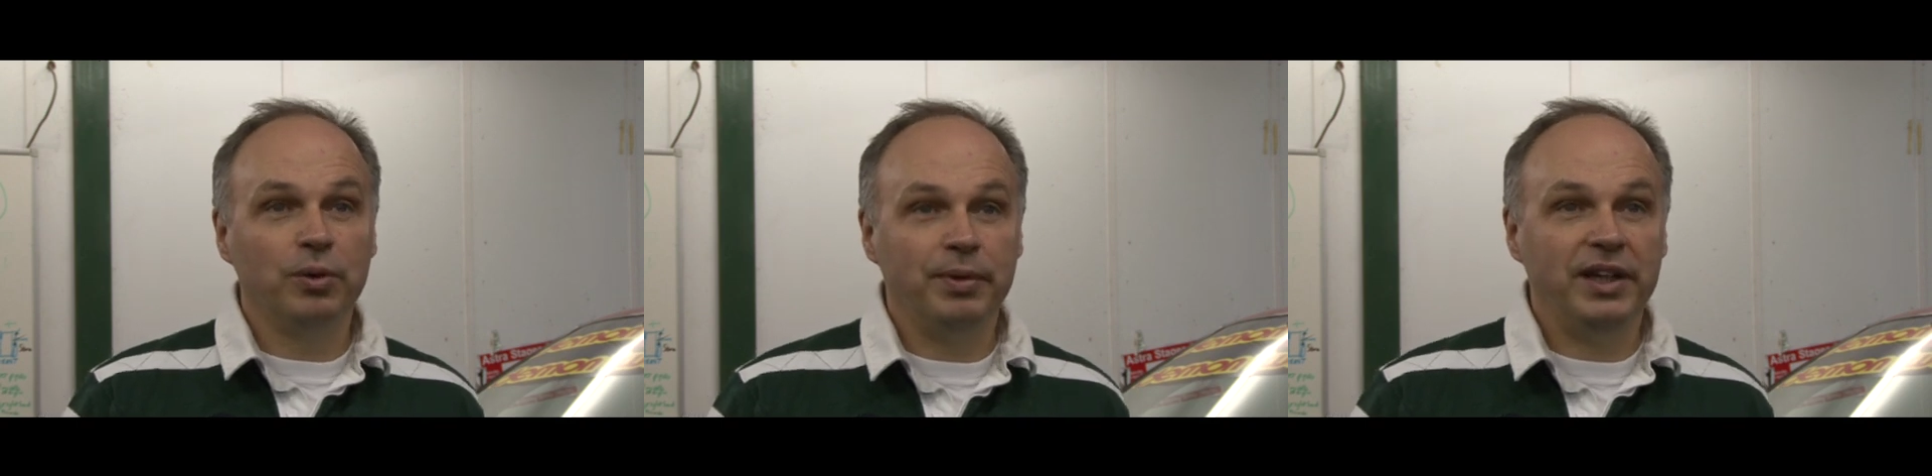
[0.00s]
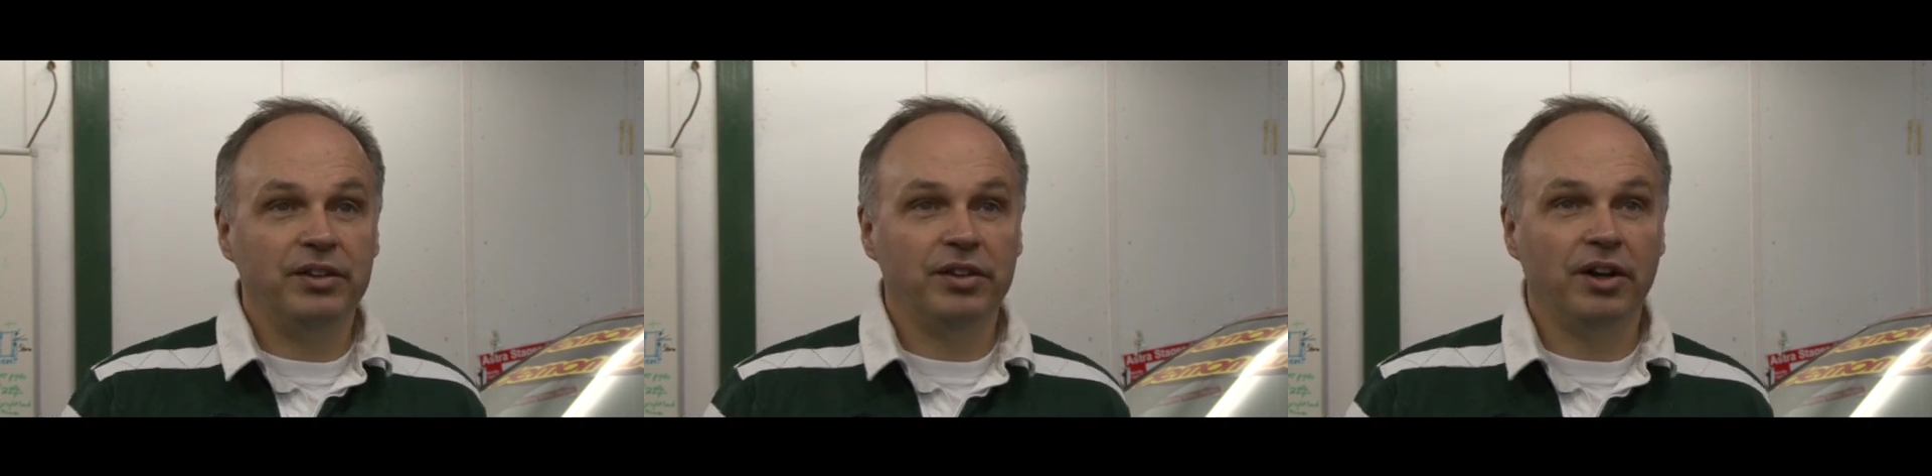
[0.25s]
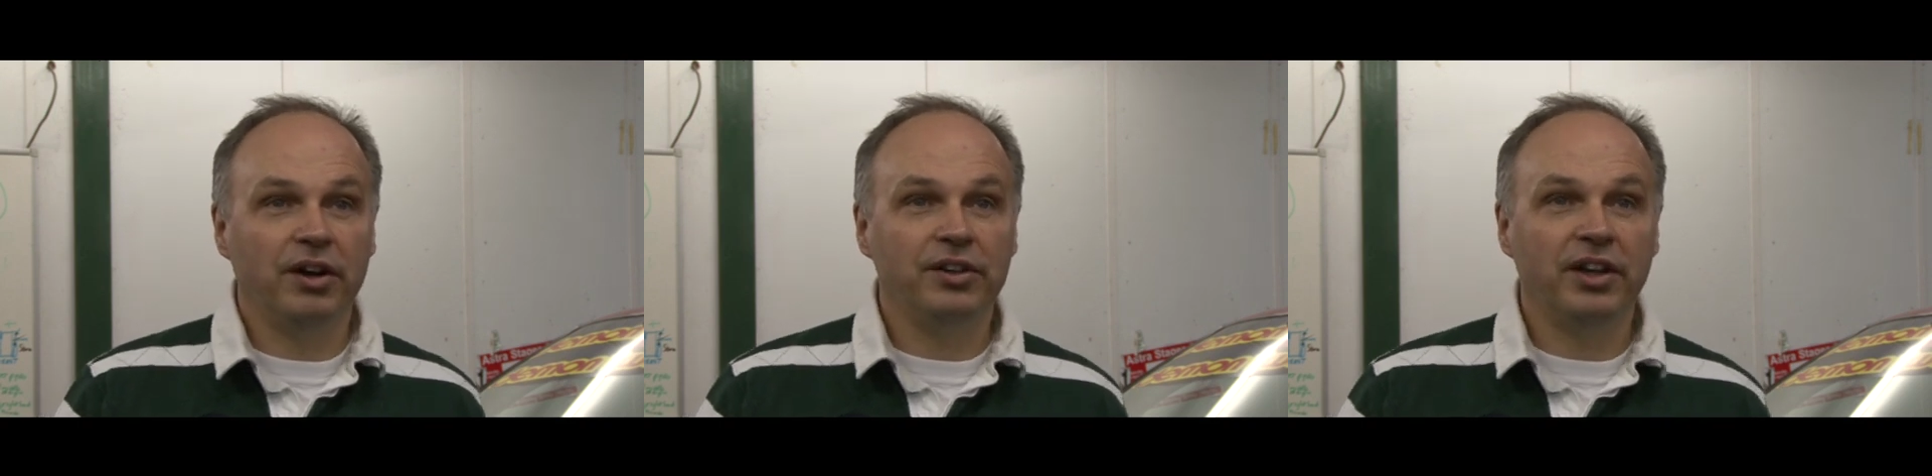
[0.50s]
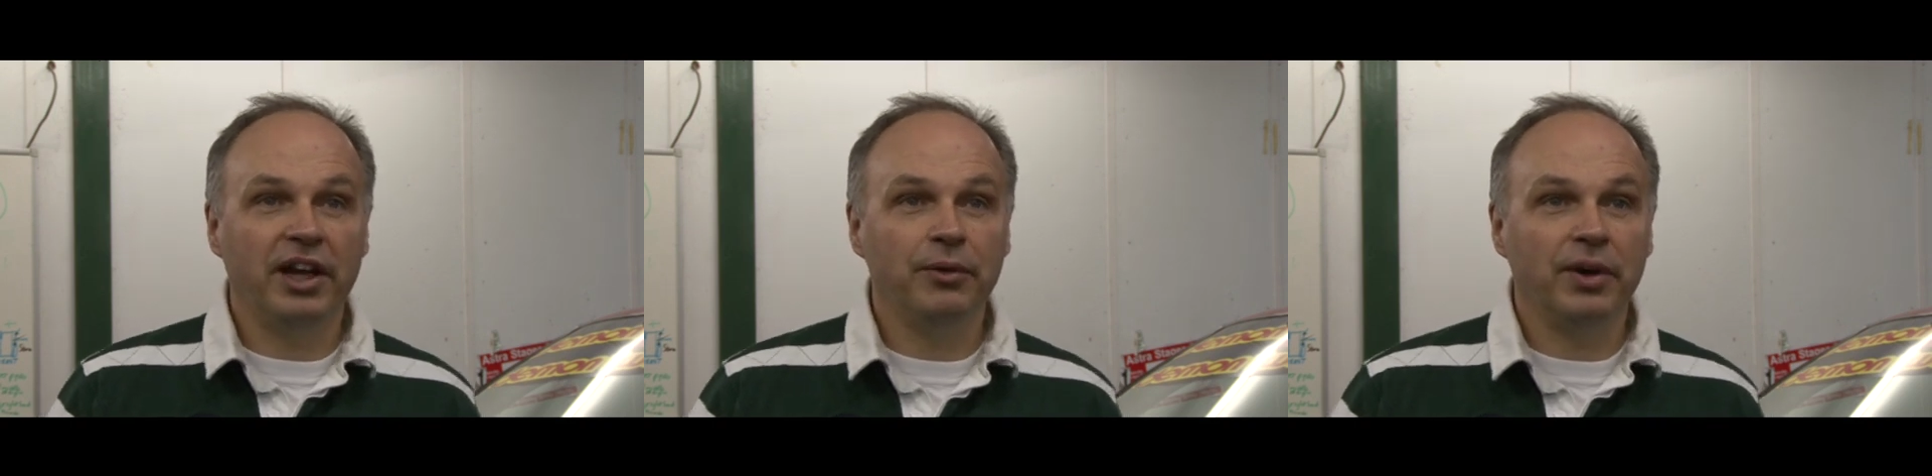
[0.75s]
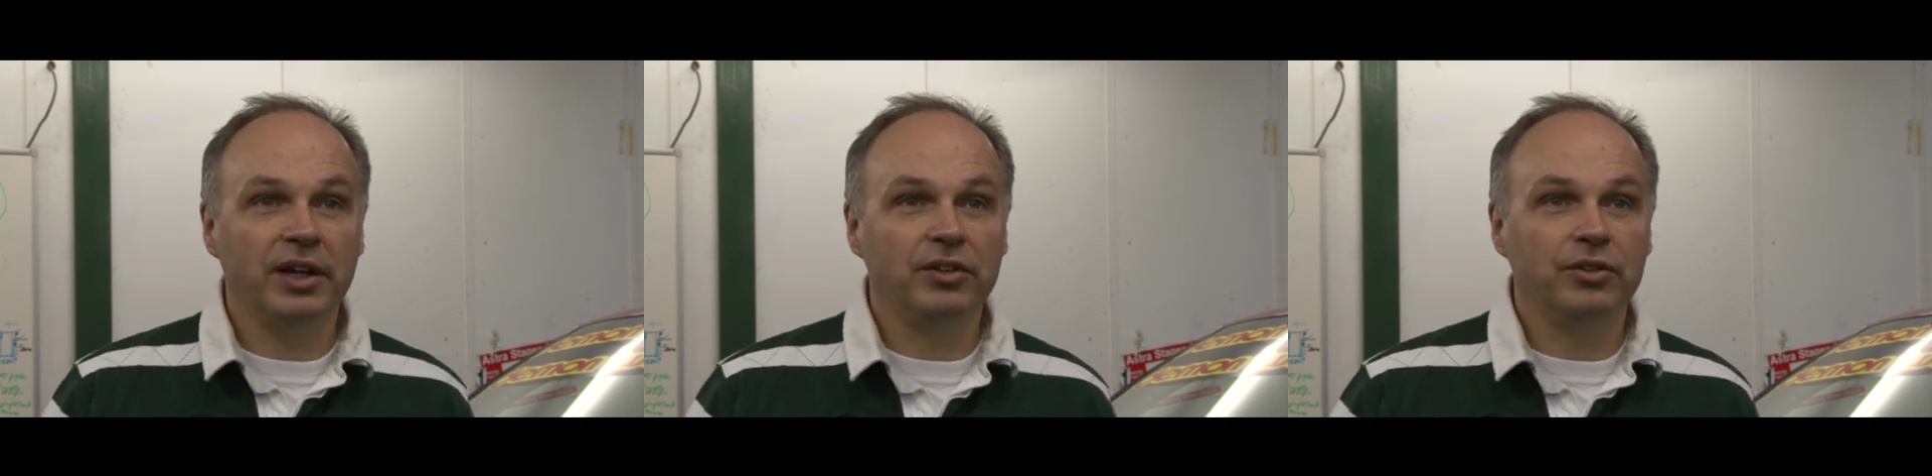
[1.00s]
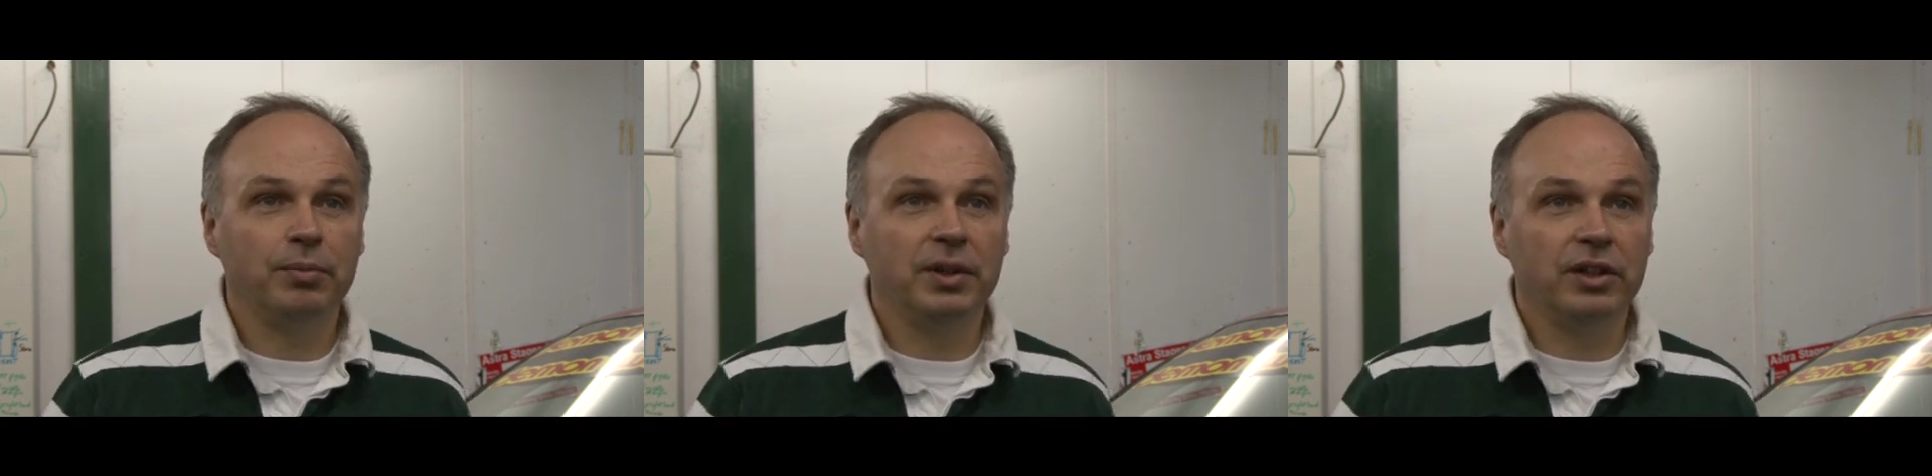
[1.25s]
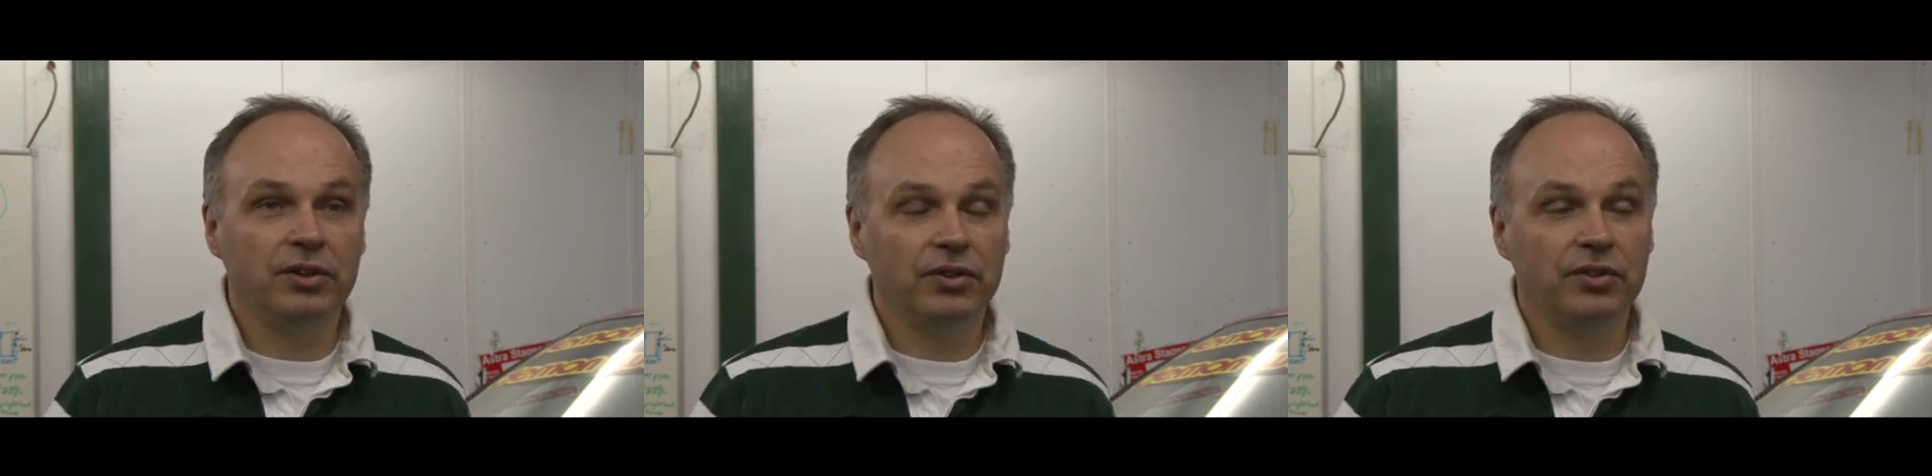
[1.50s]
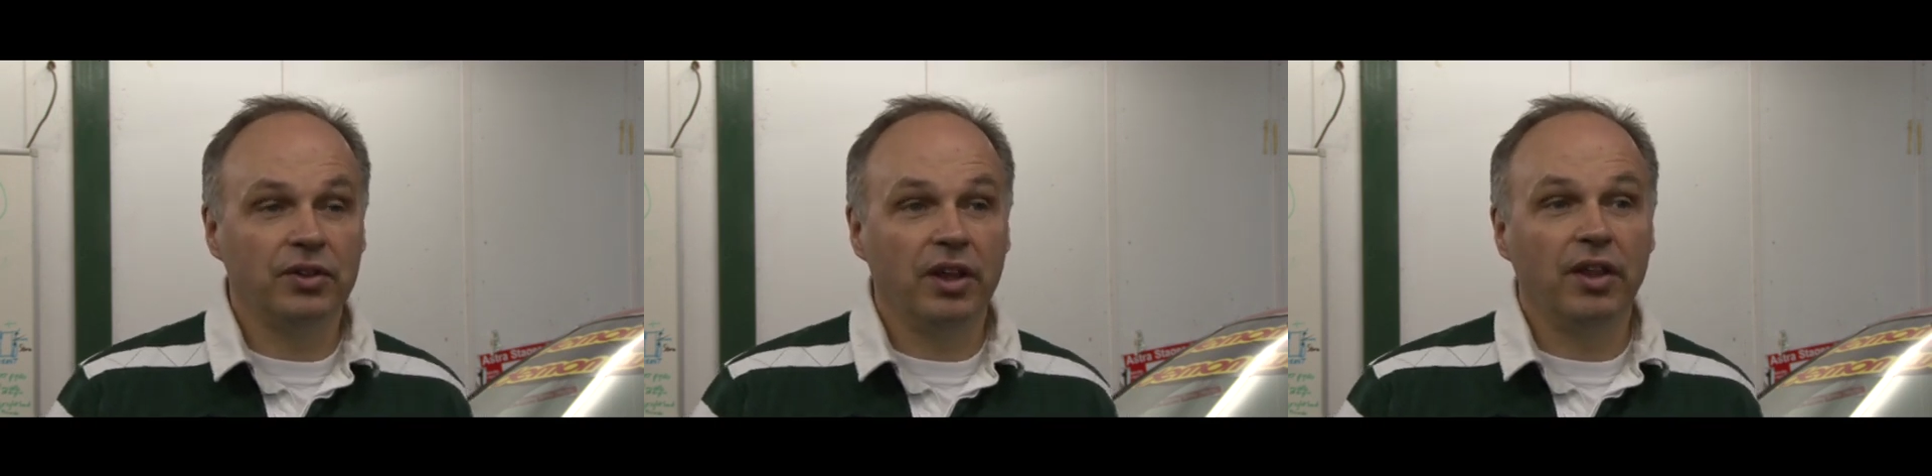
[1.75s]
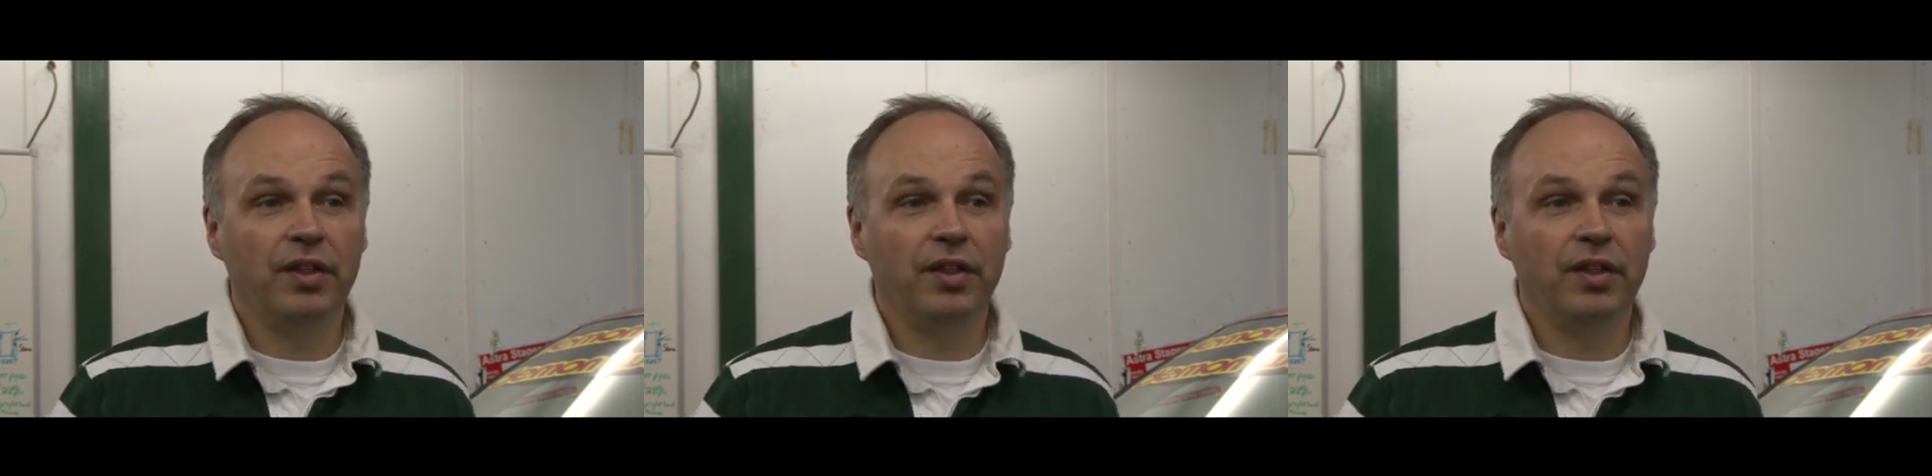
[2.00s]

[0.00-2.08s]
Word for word: the BTRDA rounds because